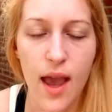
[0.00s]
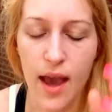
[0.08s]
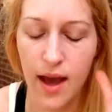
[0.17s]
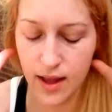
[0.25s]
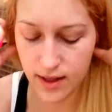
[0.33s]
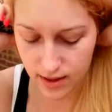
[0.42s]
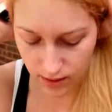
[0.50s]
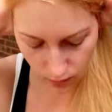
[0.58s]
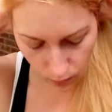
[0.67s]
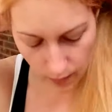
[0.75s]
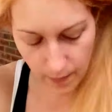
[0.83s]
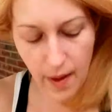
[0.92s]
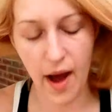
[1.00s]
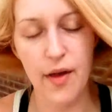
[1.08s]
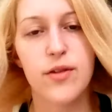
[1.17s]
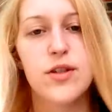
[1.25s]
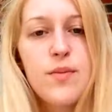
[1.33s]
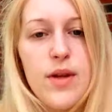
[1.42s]
and what
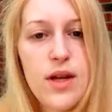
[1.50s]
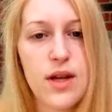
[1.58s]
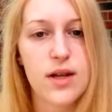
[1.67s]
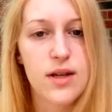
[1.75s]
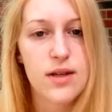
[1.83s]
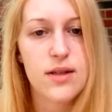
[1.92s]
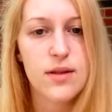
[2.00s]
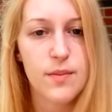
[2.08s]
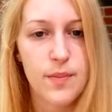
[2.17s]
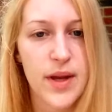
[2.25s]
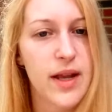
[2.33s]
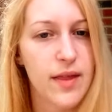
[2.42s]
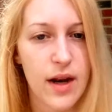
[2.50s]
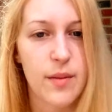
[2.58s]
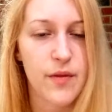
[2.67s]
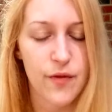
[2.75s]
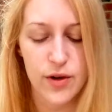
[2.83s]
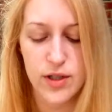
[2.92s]
bothers me is, being that
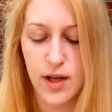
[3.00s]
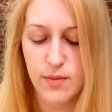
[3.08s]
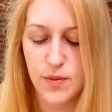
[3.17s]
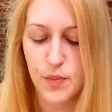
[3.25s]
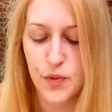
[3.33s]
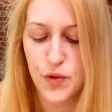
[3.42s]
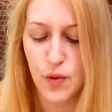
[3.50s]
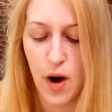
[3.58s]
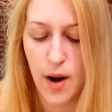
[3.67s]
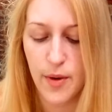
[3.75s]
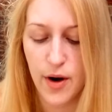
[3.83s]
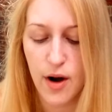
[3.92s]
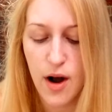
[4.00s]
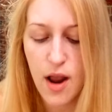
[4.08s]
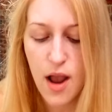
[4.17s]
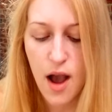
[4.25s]
I'm a first-time subscriber,